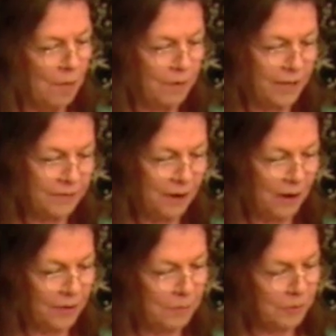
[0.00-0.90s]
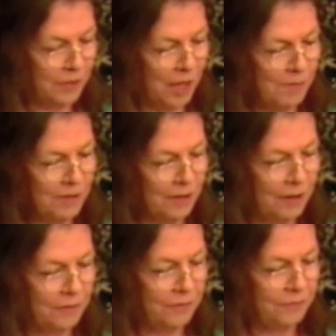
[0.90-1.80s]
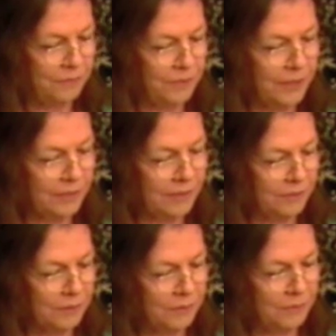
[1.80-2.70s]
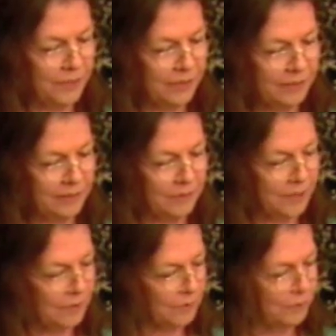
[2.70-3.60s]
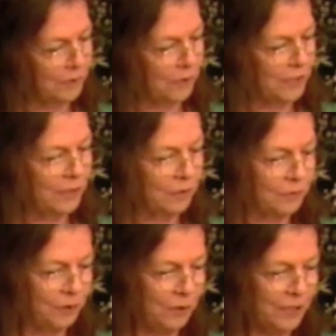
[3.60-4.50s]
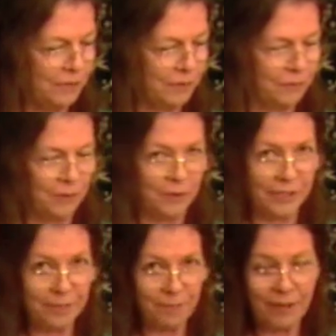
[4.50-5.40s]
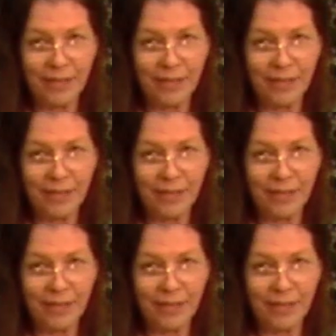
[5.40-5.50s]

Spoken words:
By far, the most common are fixed for floating, or floating for floating.